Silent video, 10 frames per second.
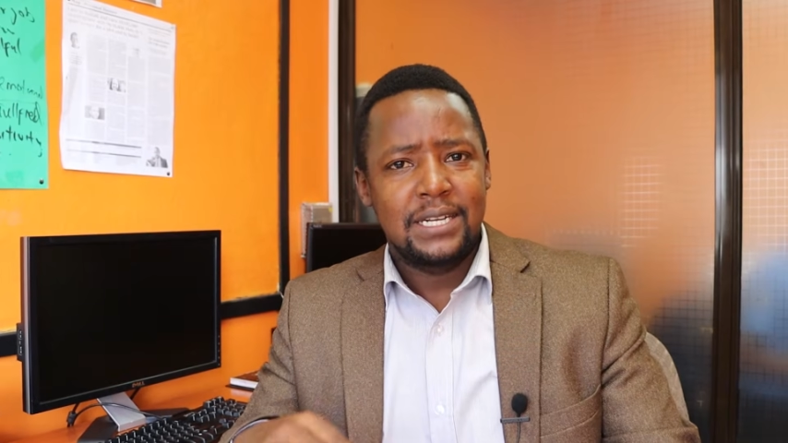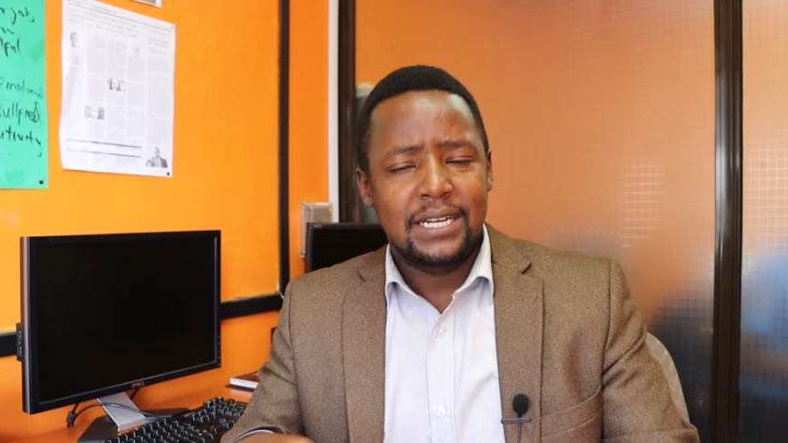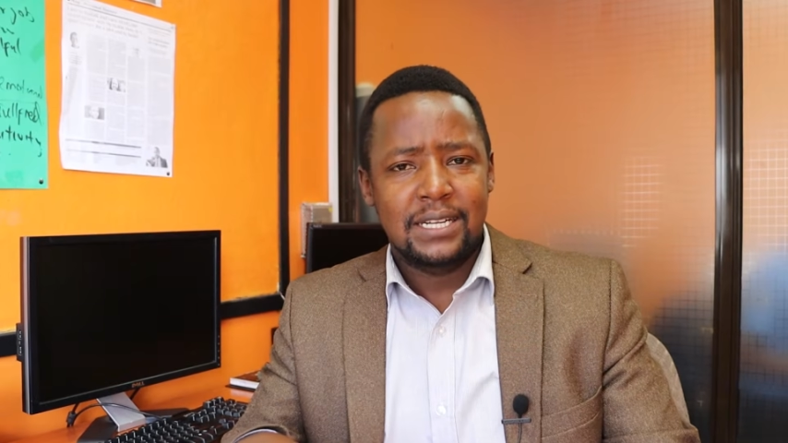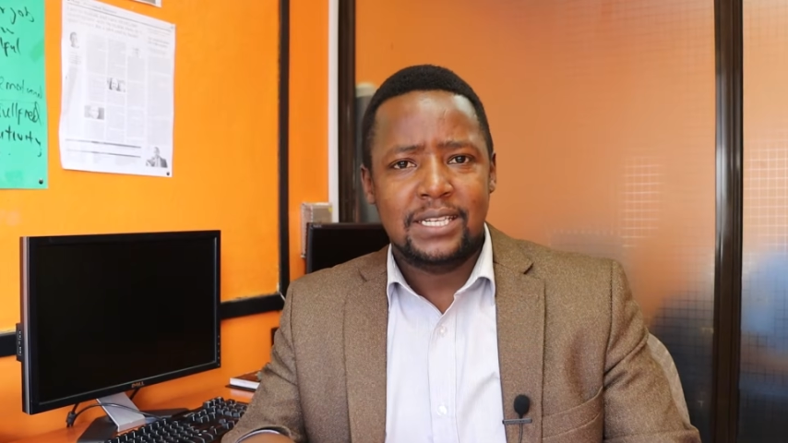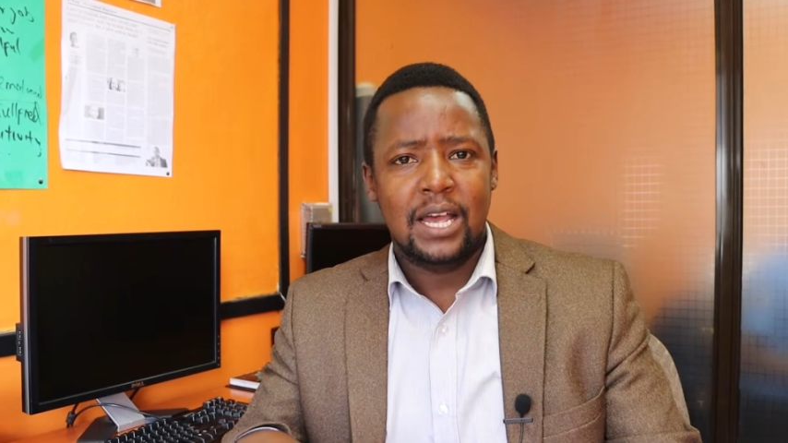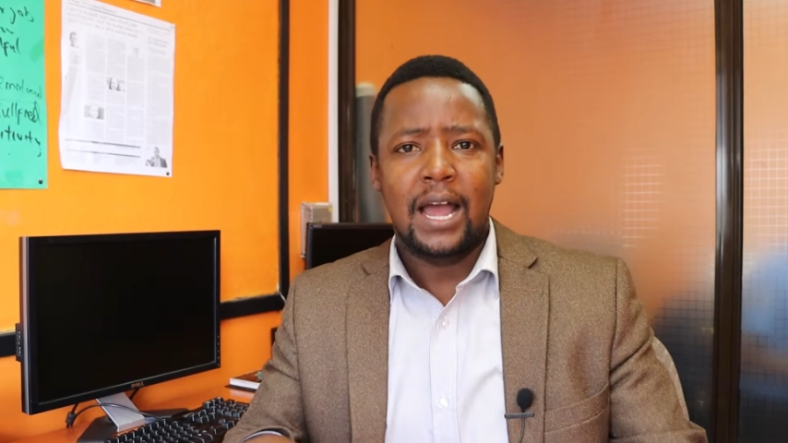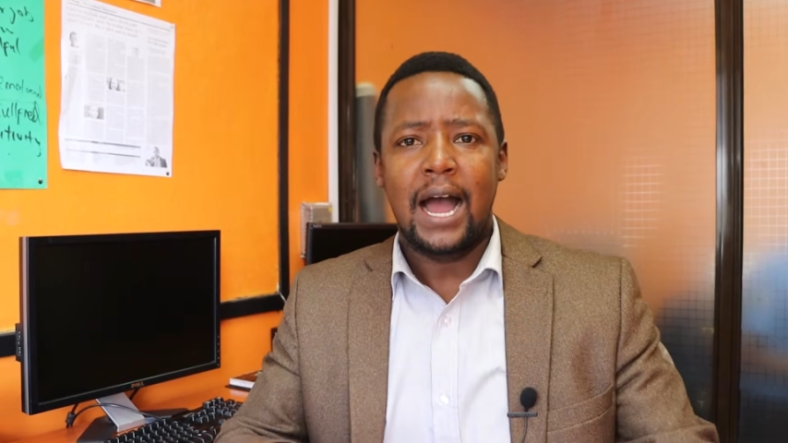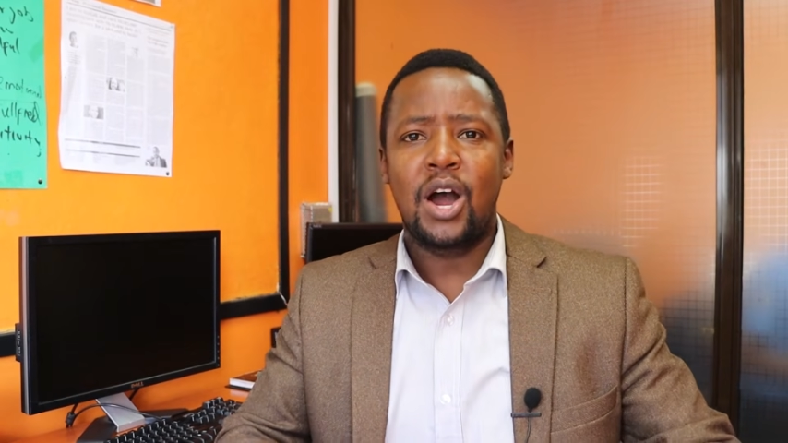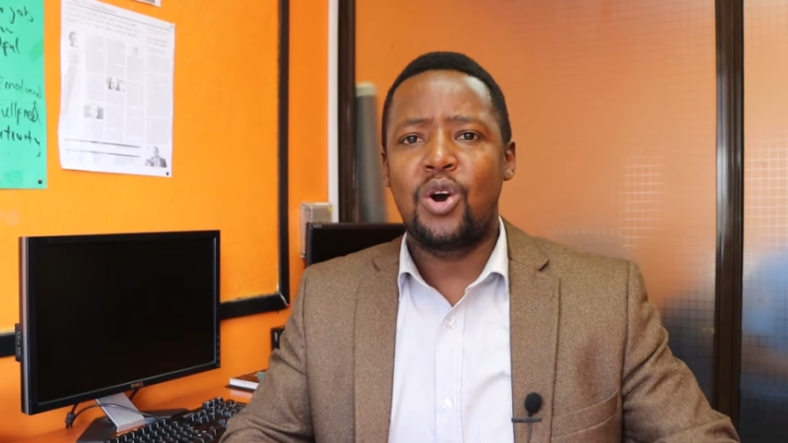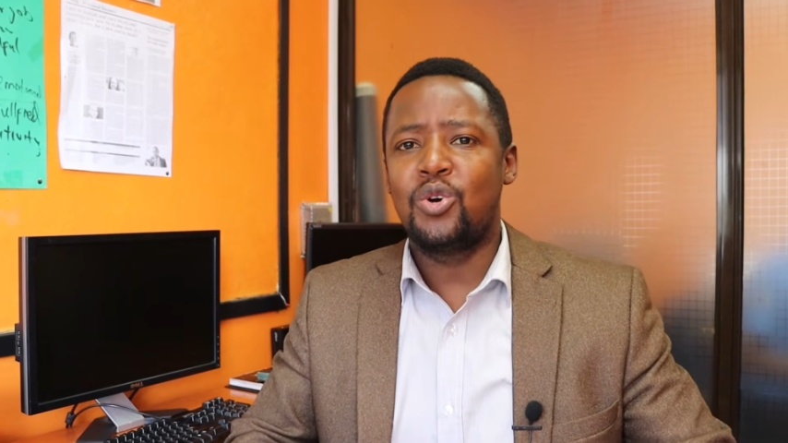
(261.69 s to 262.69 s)
details
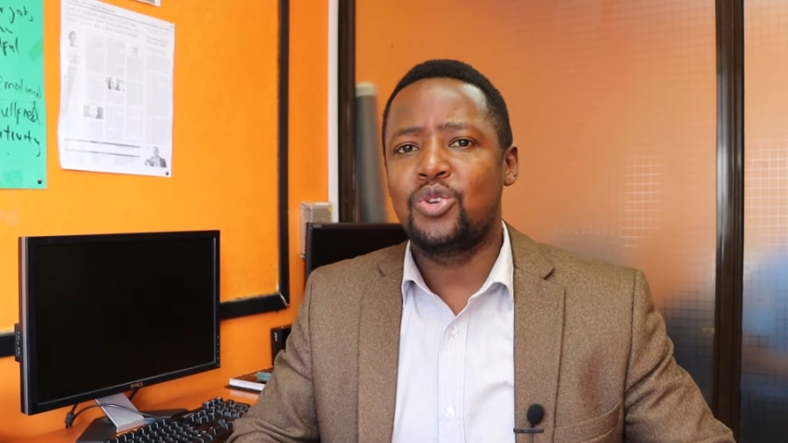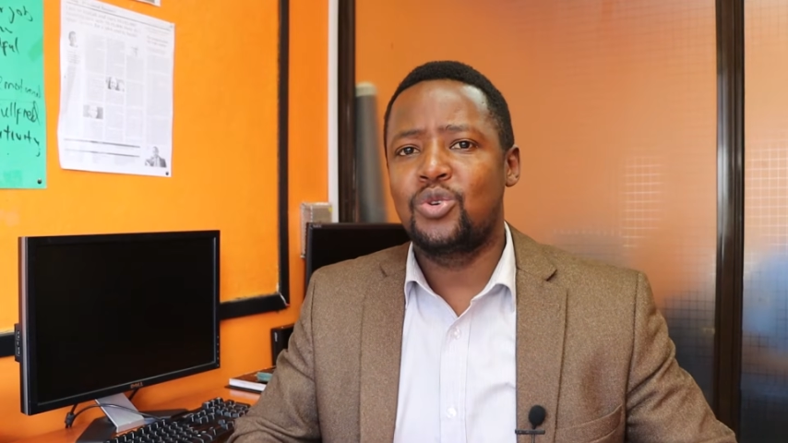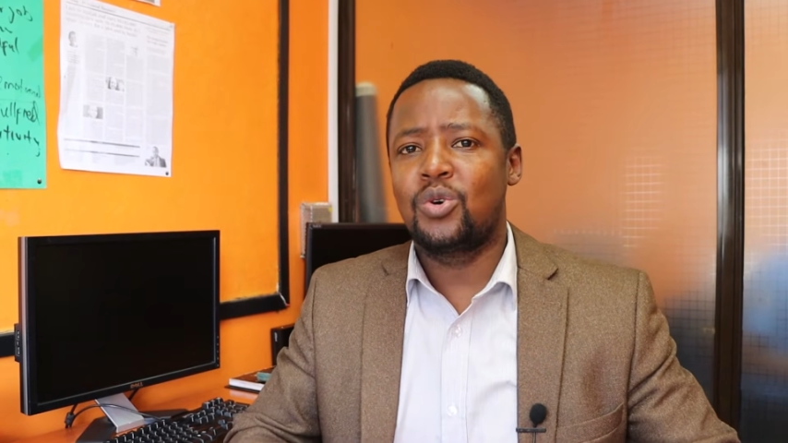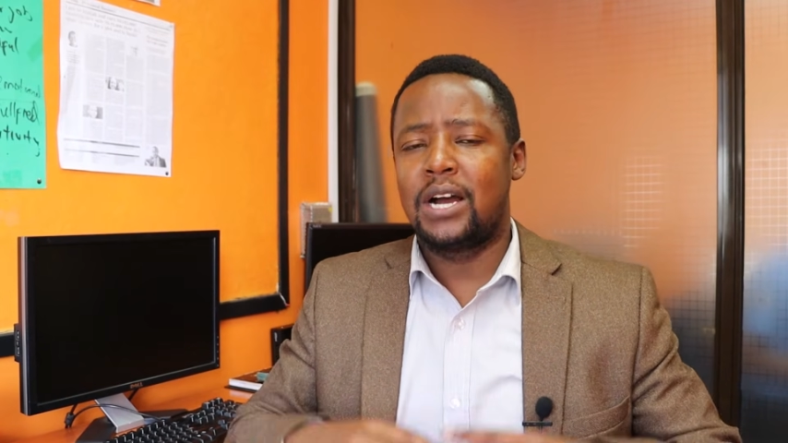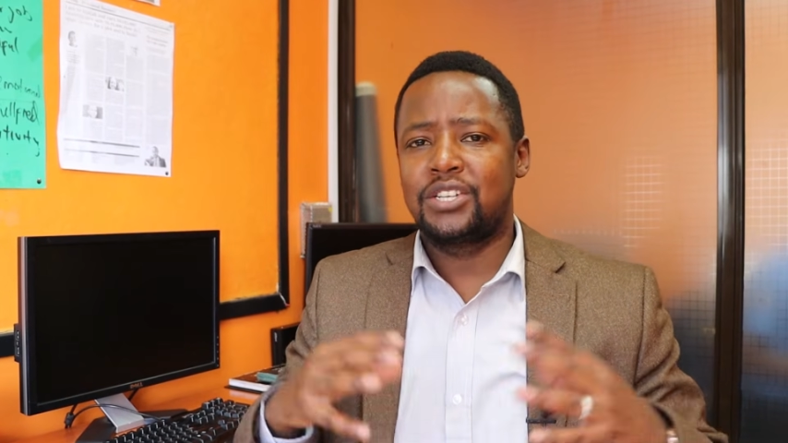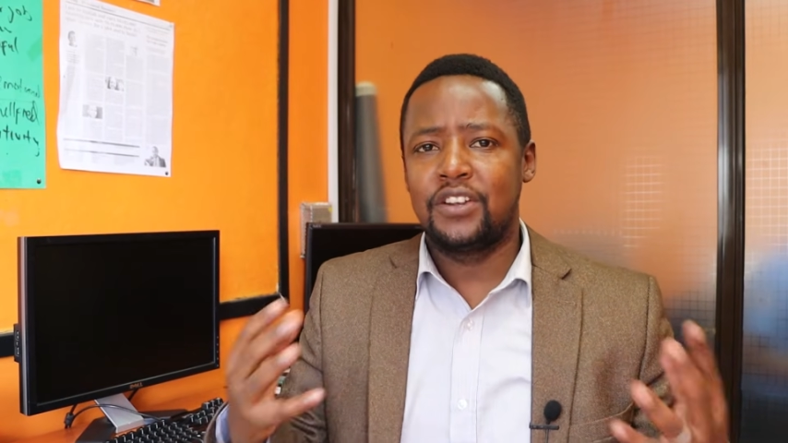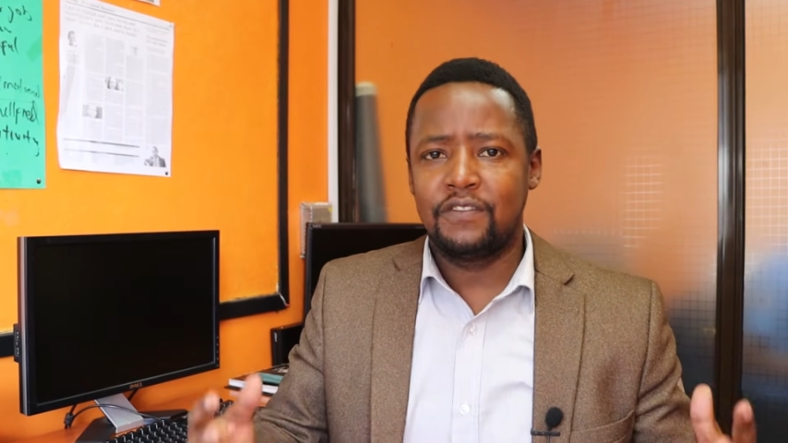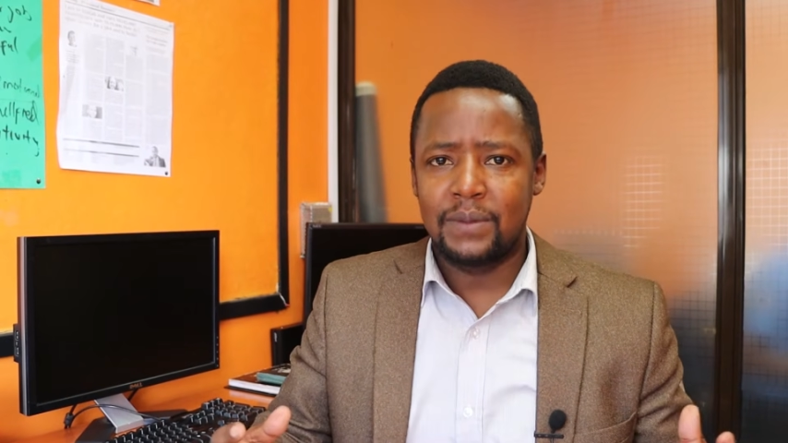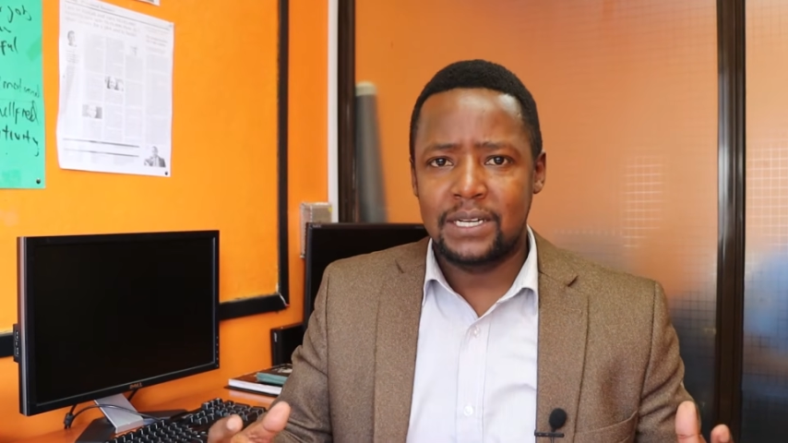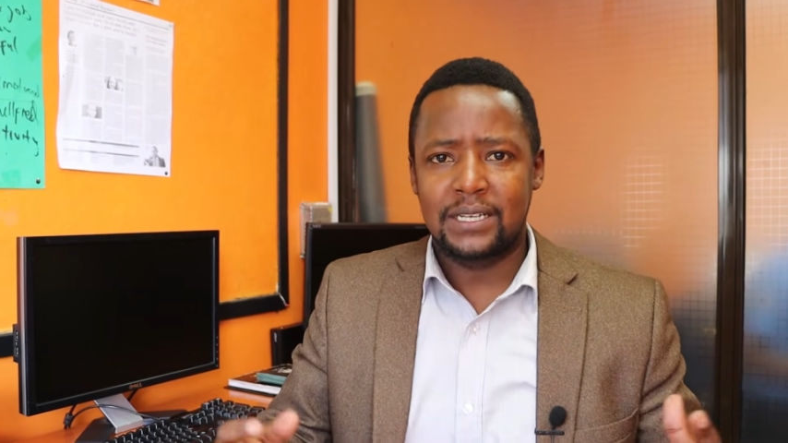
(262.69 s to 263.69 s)
how your
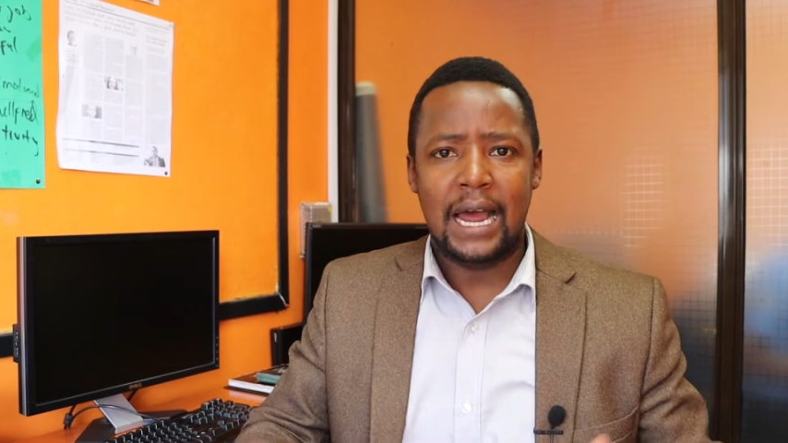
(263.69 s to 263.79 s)
achievements,